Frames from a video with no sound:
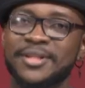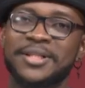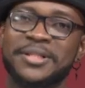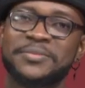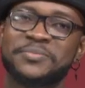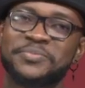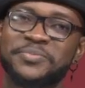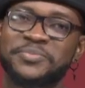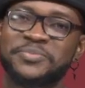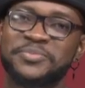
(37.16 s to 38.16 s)

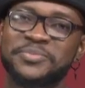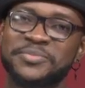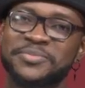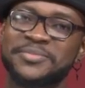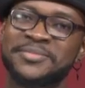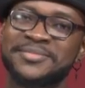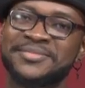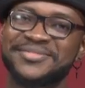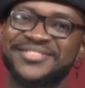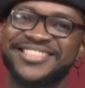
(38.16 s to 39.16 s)

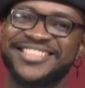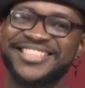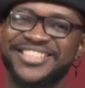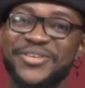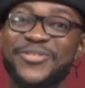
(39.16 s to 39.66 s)
(silent)